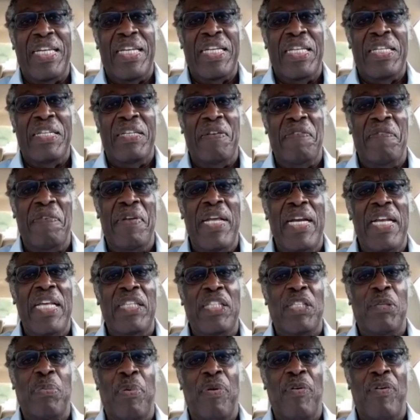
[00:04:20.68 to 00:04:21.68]
The real
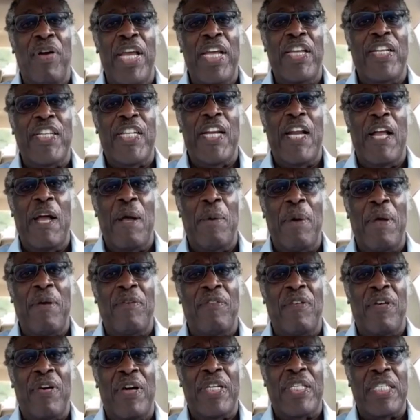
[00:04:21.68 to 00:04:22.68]
inspiration,
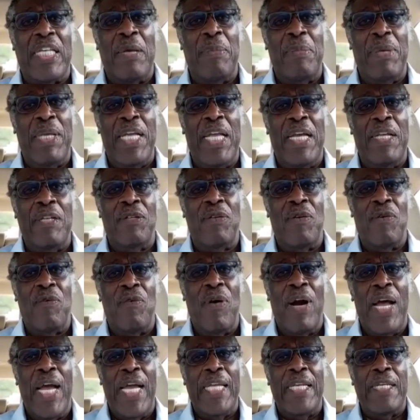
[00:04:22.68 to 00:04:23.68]
however, as I began to
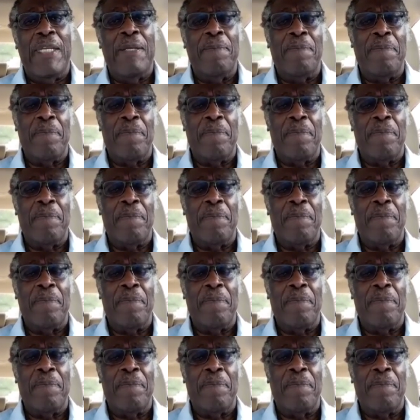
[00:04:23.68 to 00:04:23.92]
write,